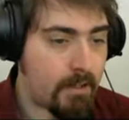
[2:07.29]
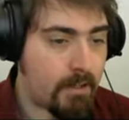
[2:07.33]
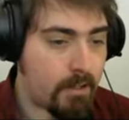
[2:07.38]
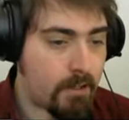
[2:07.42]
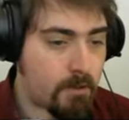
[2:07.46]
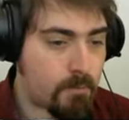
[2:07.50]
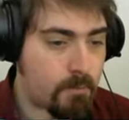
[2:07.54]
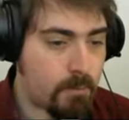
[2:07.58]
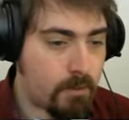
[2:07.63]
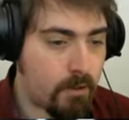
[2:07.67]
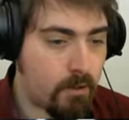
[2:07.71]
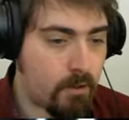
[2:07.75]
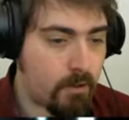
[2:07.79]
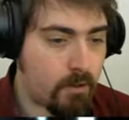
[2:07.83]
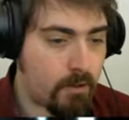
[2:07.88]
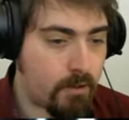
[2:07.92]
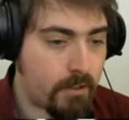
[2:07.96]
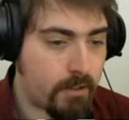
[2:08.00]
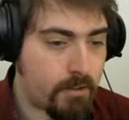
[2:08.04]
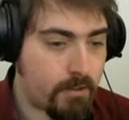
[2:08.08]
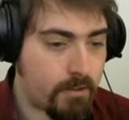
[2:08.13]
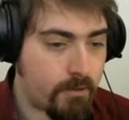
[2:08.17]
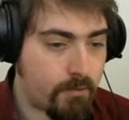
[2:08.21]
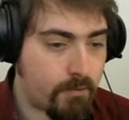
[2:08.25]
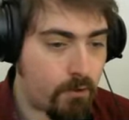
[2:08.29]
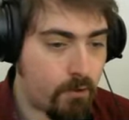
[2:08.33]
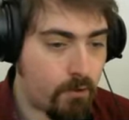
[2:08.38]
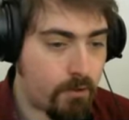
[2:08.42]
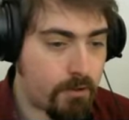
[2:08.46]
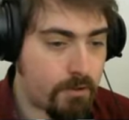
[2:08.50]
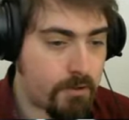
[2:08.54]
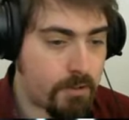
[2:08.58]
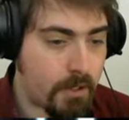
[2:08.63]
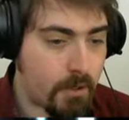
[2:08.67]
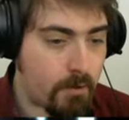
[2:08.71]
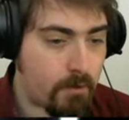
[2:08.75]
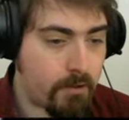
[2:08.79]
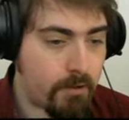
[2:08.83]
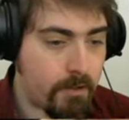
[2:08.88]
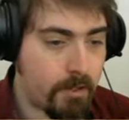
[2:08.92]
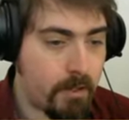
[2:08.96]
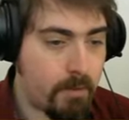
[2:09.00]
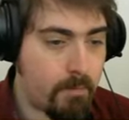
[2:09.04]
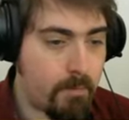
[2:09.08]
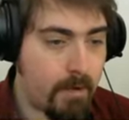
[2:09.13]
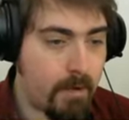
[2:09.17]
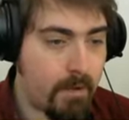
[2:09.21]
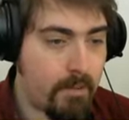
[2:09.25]
last but not least, for the South
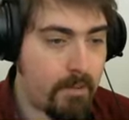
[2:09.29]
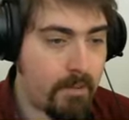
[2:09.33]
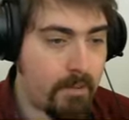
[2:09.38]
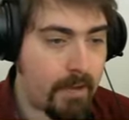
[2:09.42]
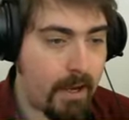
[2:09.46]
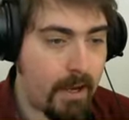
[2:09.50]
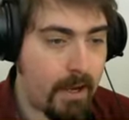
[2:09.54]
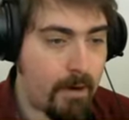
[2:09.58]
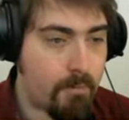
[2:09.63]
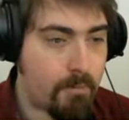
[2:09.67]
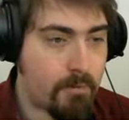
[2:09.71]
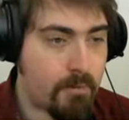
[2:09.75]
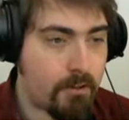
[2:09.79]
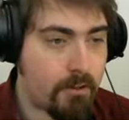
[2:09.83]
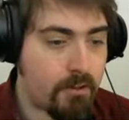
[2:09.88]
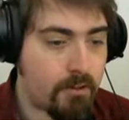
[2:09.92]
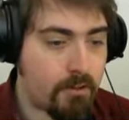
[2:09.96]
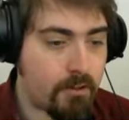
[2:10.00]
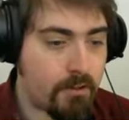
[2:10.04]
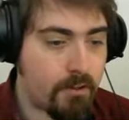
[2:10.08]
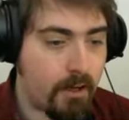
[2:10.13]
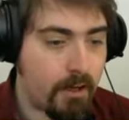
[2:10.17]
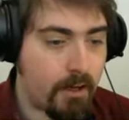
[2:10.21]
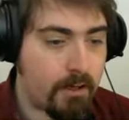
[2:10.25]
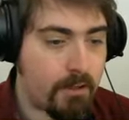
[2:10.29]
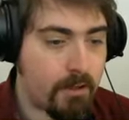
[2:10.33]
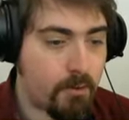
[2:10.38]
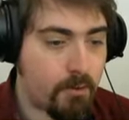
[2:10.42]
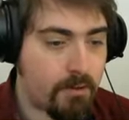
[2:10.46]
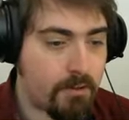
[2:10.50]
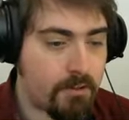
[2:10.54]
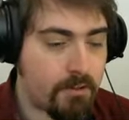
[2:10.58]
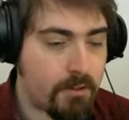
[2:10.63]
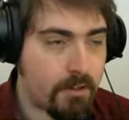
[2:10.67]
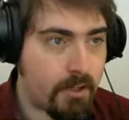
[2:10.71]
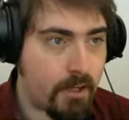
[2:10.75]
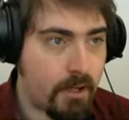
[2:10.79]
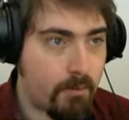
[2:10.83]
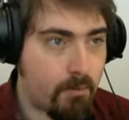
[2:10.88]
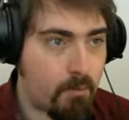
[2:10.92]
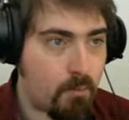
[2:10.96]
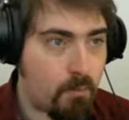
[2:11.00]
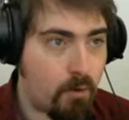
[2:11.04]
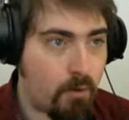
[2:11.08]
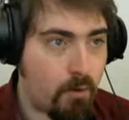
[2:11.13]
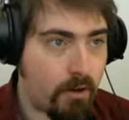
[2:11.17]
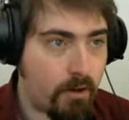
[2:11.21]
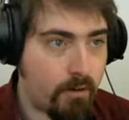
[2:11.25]
team, in the air position, and you can see
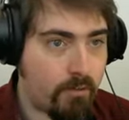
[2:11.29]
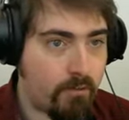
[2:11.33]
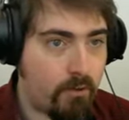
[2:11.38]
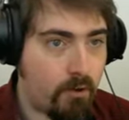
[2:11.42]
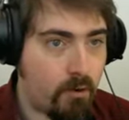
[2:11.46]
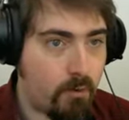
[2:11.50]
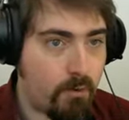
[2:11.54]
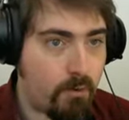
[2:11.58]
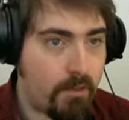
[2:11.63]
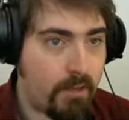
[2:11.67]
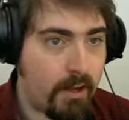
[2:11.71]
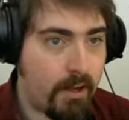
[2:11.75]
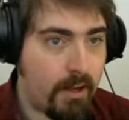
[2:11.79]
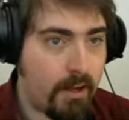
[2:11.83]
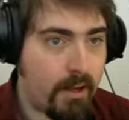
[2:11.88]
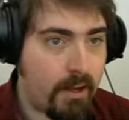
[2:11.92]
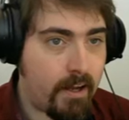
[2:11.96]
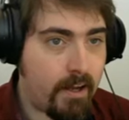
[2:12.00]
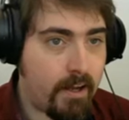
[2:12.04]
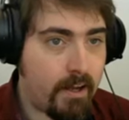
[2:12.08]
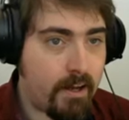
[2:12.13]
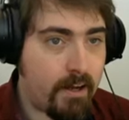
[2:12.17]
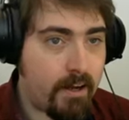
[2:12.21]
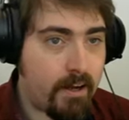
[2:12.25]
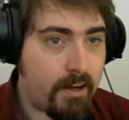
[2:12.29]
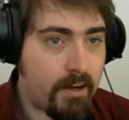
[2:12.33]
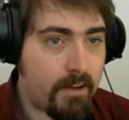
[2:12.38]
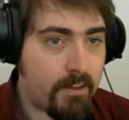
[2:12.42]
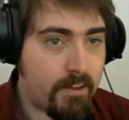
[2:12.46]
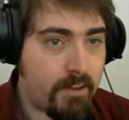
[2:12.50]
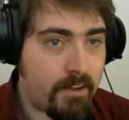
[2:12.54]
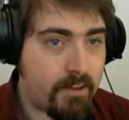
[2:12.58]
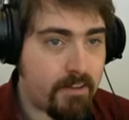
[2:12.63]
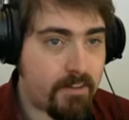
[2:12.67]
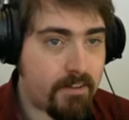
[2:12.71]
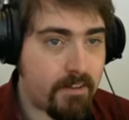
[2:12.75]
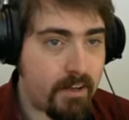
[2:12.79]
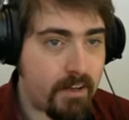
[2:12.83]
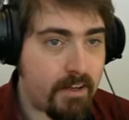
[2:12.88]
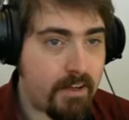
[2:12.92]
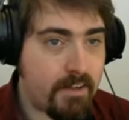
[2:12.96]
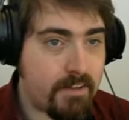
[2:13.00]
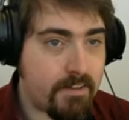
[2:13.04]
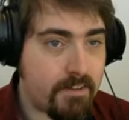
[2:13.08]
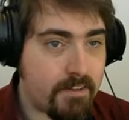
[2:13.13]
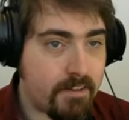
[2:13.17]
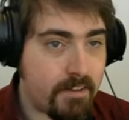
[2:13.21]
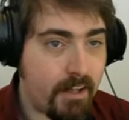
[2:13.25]
him walking forward there, this
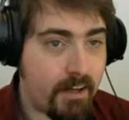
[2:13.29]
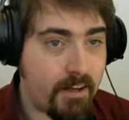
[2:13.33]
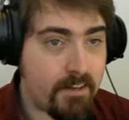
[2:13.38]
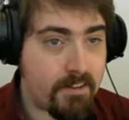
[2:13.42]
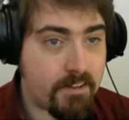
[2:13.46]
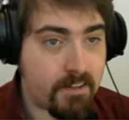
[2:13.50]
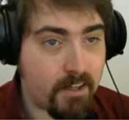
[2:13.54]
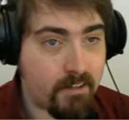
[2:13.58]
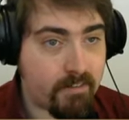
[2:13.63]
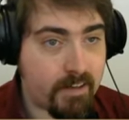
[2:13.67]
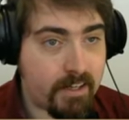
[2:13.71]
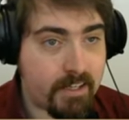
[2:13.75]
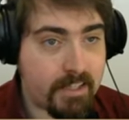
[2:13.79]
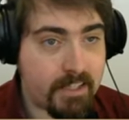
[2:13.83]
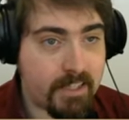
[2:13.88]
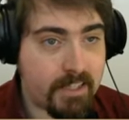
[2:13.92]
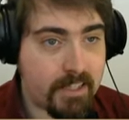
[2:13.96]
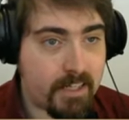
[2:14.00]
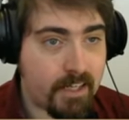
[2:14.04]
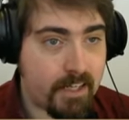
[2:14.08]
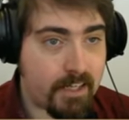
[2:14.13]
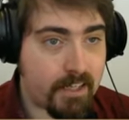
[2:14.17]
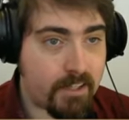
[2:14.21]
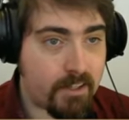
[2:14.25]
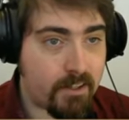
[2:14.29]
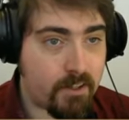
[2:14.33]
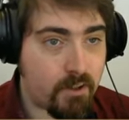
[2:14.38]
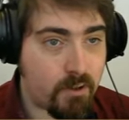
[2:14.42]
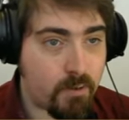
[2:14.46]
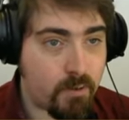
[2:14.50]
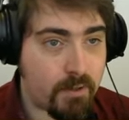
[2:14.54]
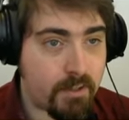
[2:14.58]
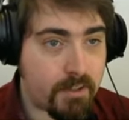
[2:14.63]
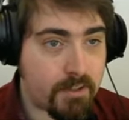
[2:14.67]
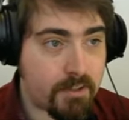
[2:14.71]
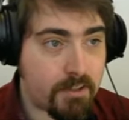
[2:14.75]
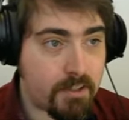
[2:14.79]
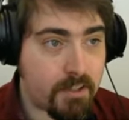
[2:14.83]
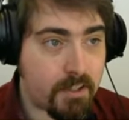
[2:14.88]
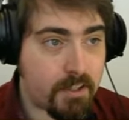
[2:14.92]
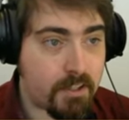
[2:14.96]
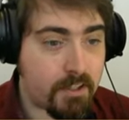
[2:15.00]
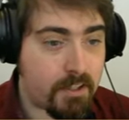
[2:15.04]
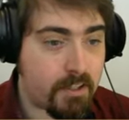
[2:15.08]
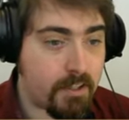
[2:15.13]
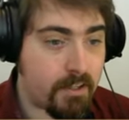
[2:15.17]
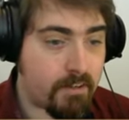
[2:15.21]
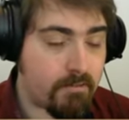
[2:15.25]
is Nizar eighty-nine, who is
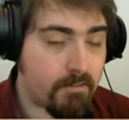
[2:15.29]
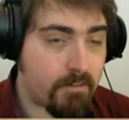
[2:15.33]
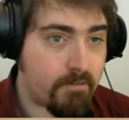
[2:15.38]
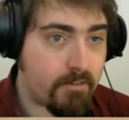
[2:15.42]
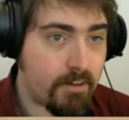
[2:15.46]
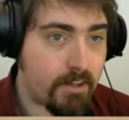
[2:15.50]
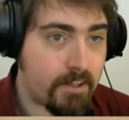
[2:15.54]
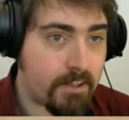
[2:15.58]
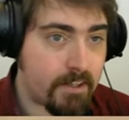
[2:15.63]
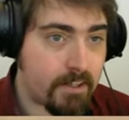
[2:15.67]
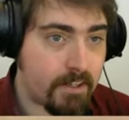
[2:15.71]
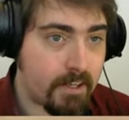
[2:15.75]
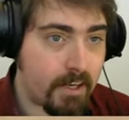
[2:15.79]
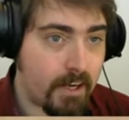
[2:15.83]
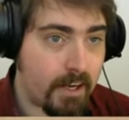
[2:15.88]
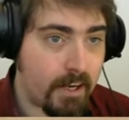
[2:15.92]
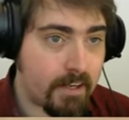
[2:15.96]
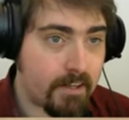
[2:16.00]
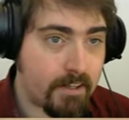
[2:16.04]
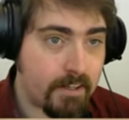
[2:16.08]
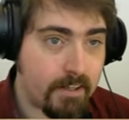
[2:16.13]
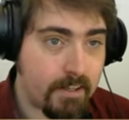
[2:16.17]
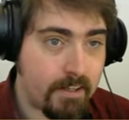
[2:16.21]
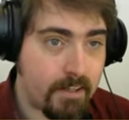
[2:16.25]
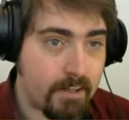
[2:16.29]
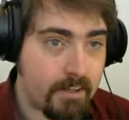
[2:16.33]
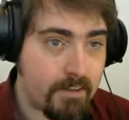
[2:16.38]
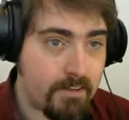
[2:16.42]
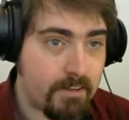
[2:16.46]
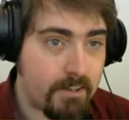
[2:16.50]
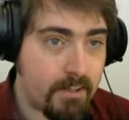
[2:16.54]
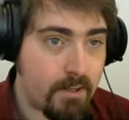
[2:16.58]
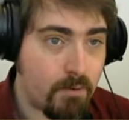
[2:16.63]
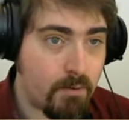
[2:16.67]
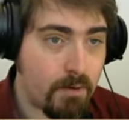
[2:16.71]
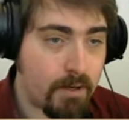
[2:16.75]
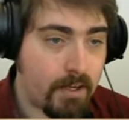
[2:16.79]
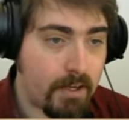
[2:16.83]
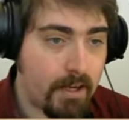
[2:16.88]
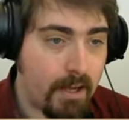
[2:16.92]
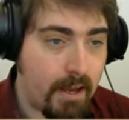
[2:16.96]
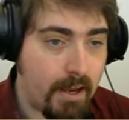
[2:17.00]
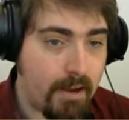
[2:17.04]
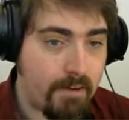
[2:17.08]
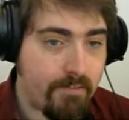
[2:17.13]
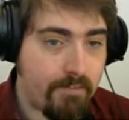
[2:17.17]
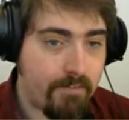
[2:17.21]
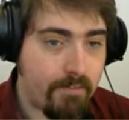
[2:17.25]
thirteen hundred rated, and he is U E
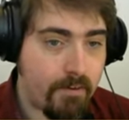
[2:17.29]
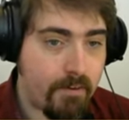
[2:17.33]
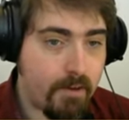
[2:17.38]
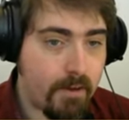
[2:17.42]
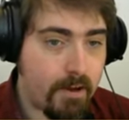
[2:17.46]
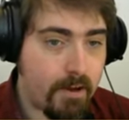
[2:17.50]
F.